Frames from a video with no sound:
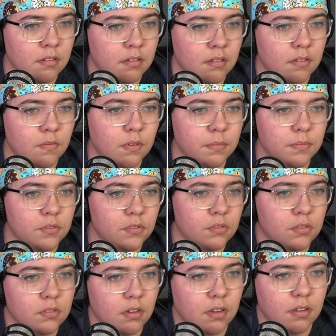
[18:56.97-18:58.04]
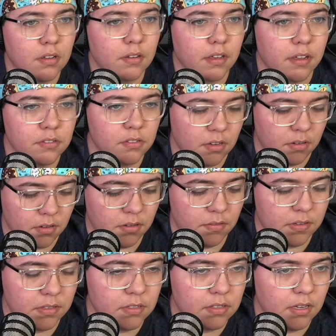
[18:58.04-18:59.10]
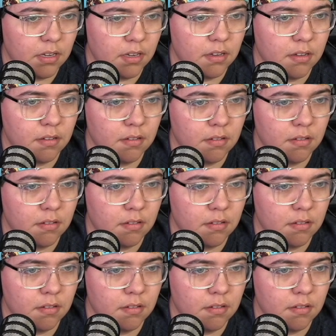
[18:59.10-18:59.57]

Whoops. Okay, so OSC.